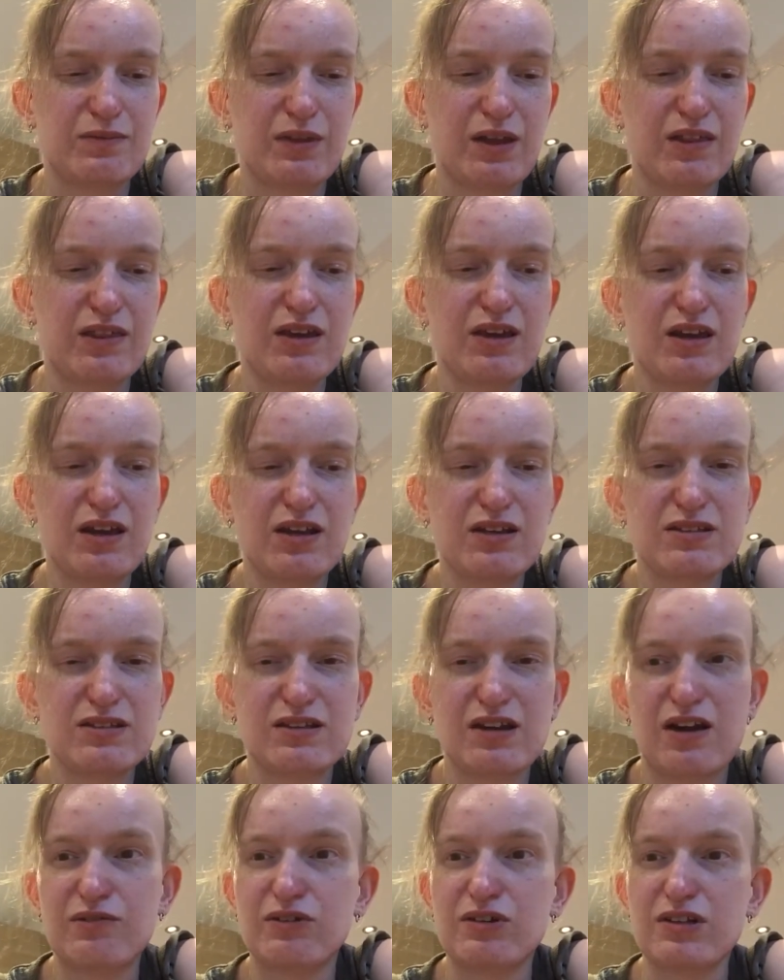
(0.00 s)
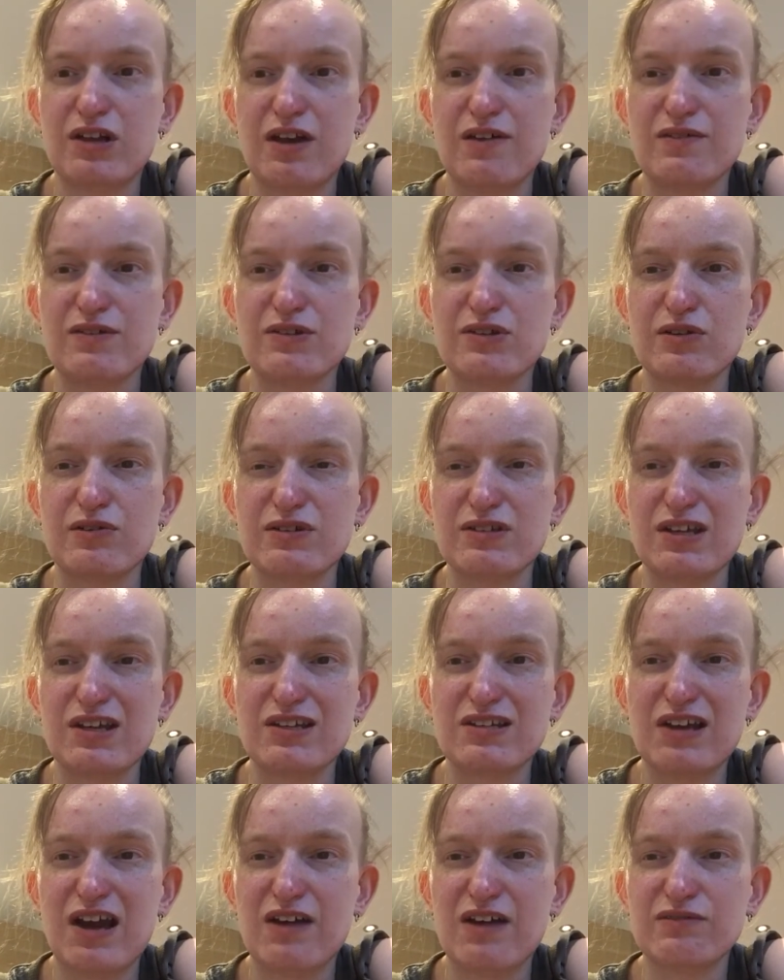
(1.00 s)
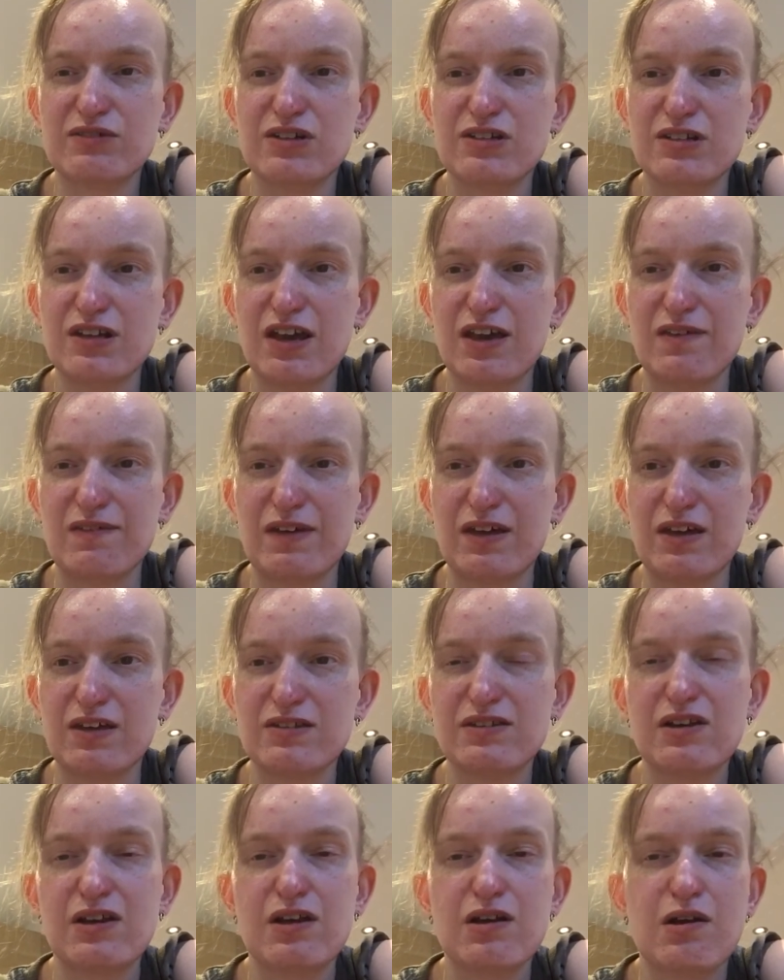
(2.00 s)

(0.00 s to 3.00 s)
I think it is Daryl Davis, or is it Darren Davis?